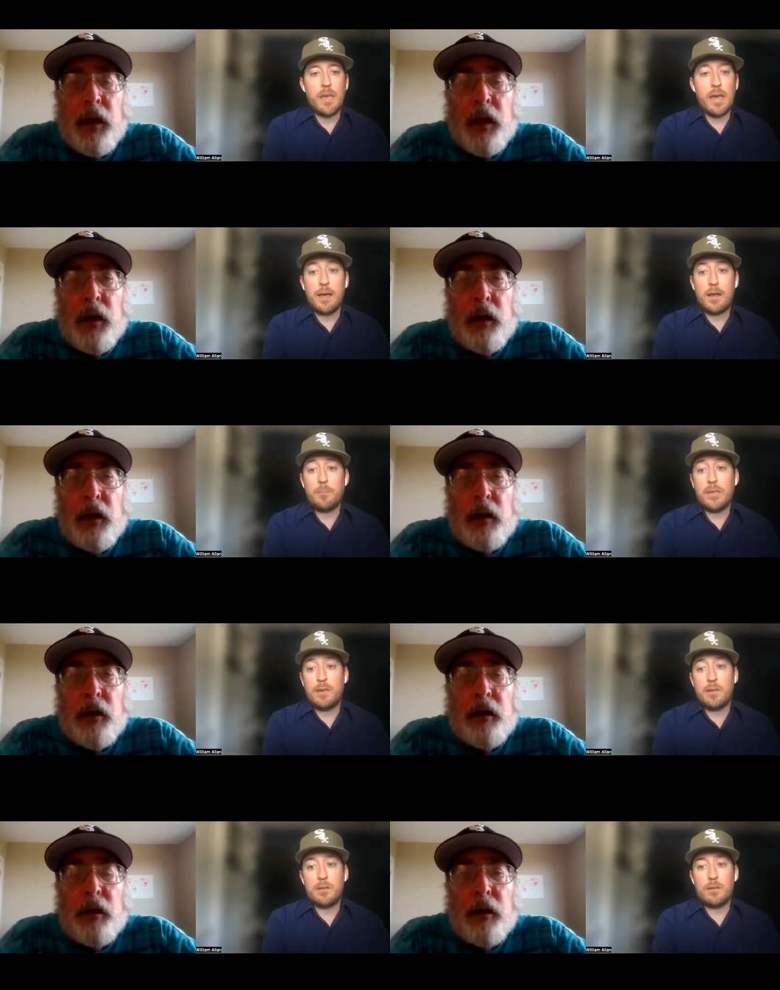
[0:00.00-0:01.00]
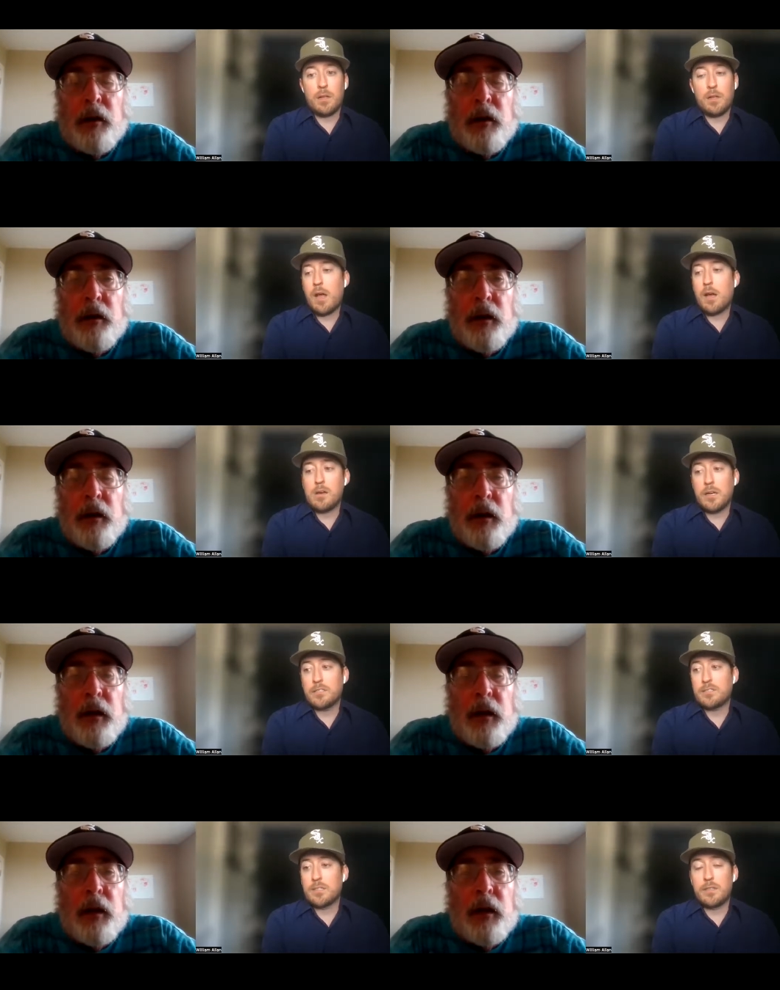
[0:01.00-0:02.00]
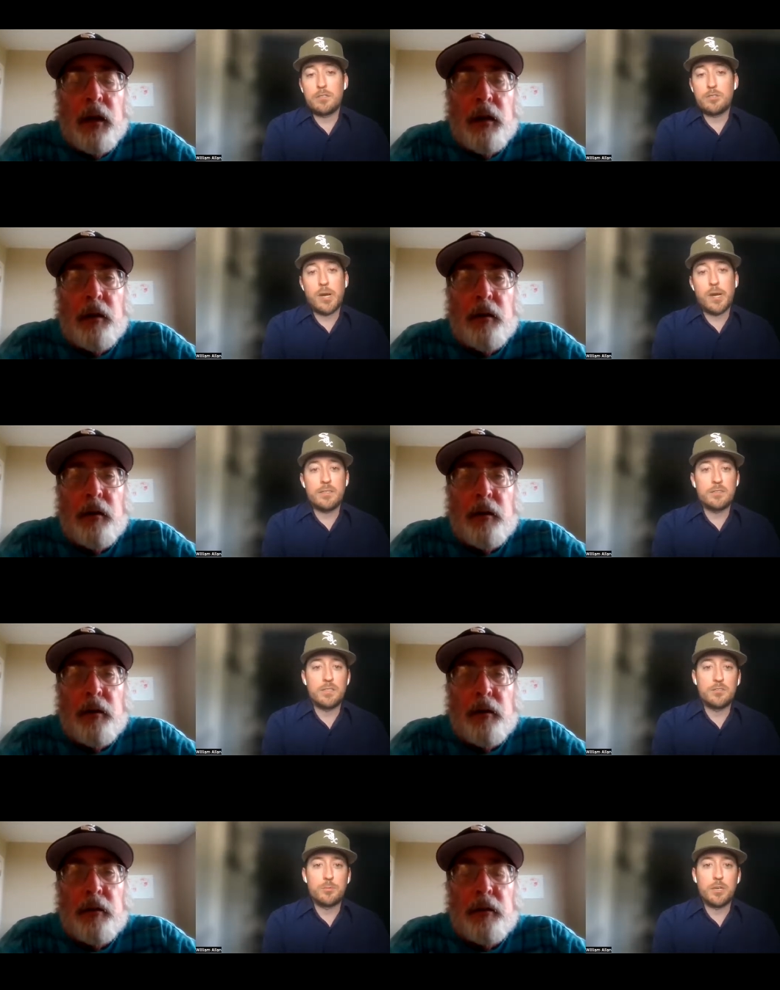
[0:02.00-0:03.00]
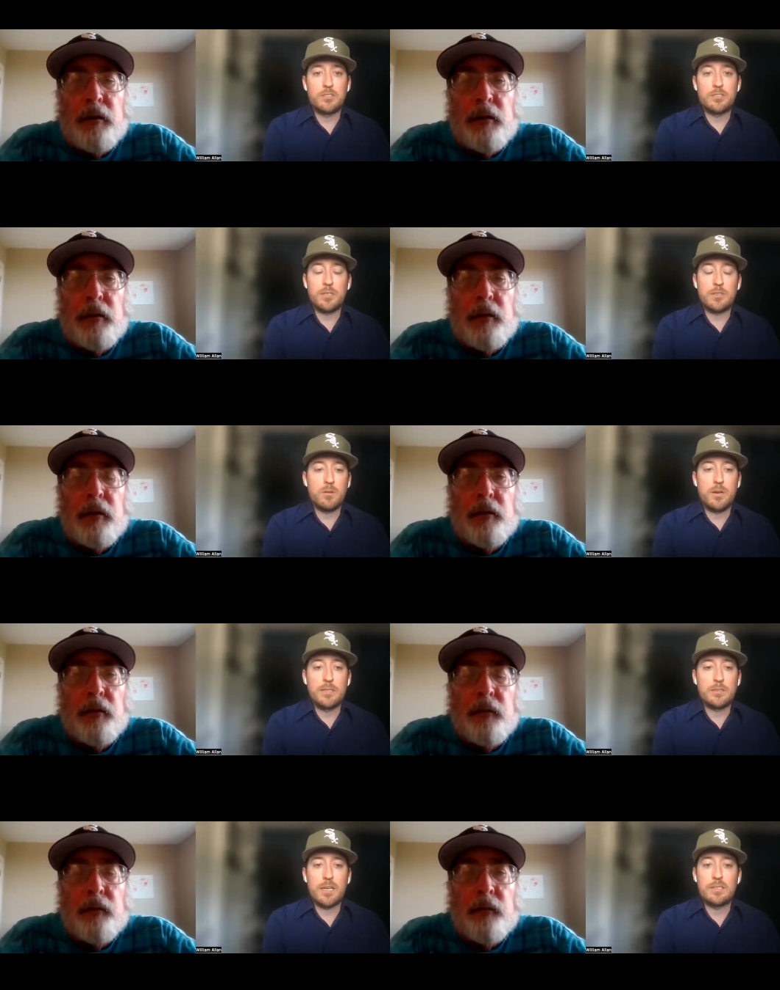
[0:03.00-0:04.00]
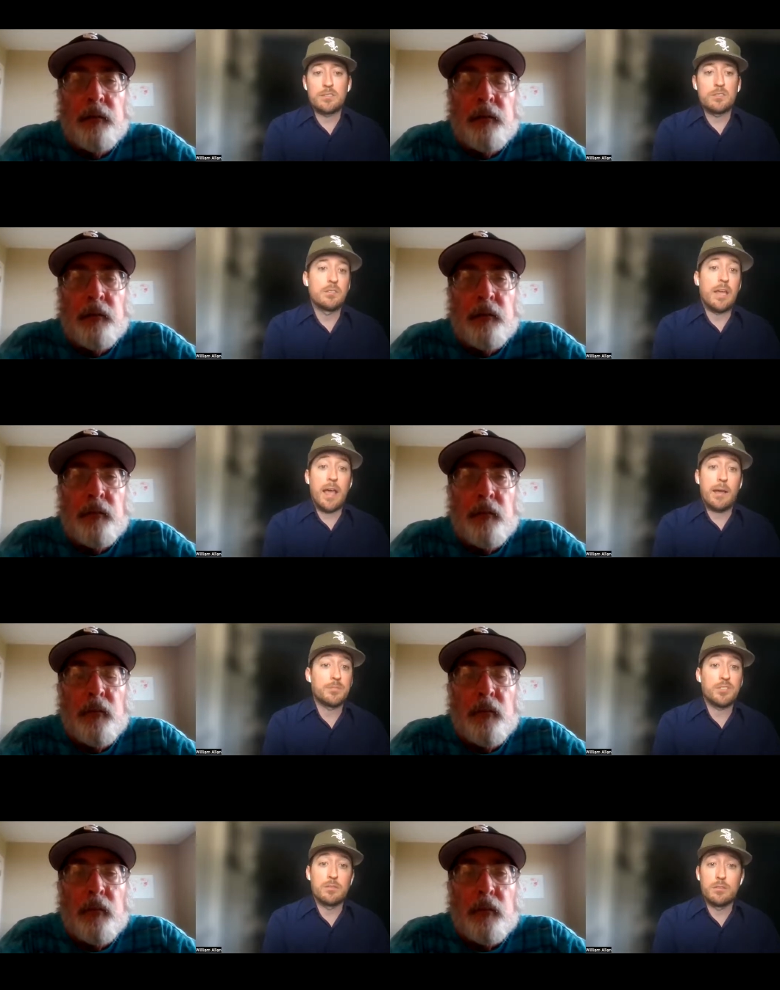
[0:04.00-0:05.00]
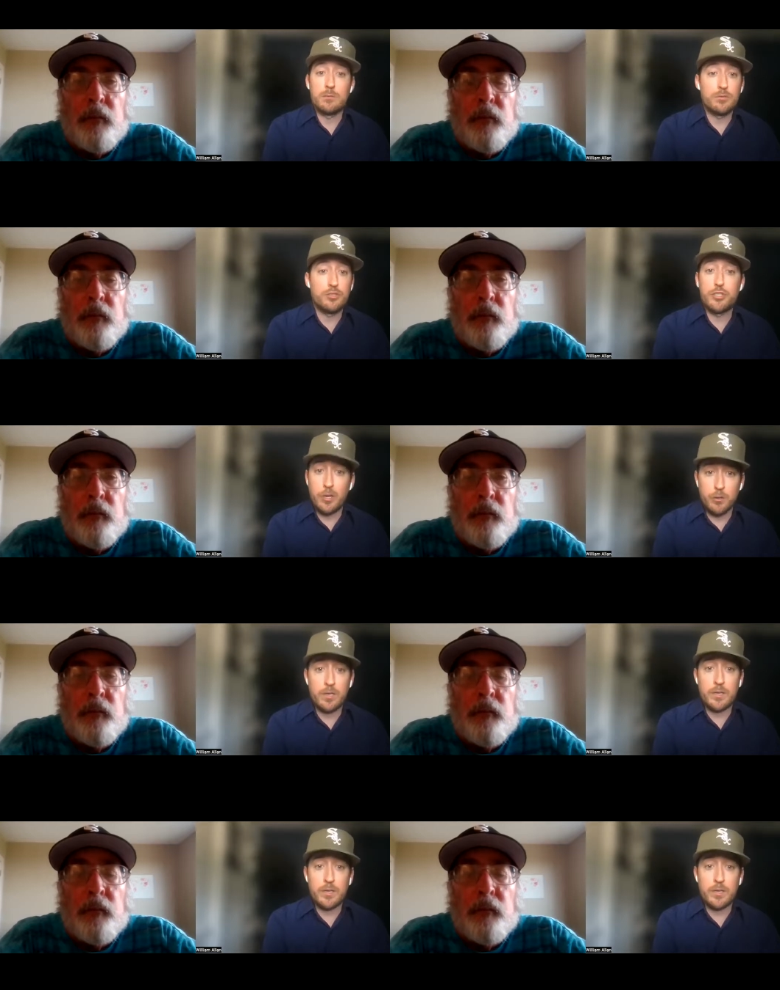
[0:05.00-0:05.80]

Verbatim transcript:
Speaker 1: Yeah, I mean, honestly, the training situation at the White Sox is an absolute joke.